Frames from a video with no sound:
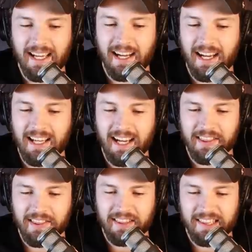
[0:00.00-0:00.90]
But yeah, I,
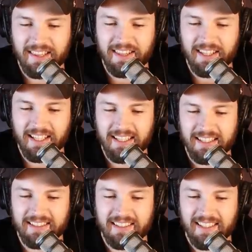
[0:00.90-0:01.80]
I
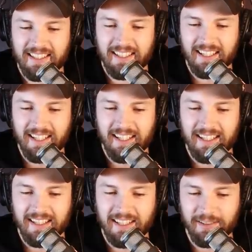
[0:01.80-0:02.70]
think
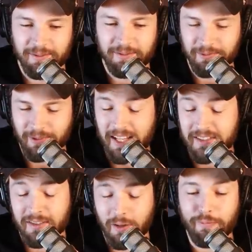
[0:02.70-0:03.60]
uh,
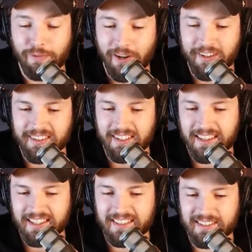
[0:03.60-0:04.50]
as so far,
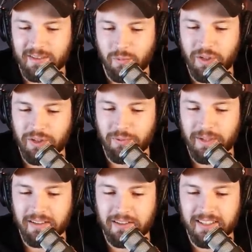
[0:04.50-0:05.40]
I think this is a weird
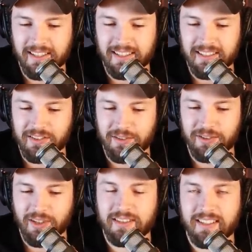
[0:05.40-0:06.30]
way to look at it because
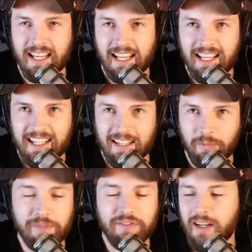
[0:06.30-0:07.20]
you're just...
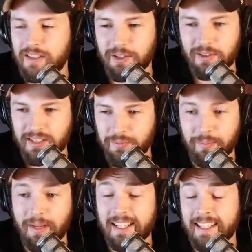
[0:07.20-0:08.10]
We've talked about this
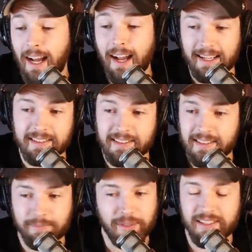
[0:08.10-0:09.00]
with many
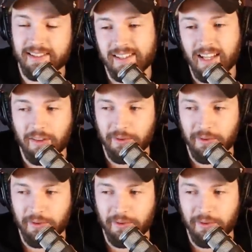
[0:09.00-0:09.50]
guys, but this is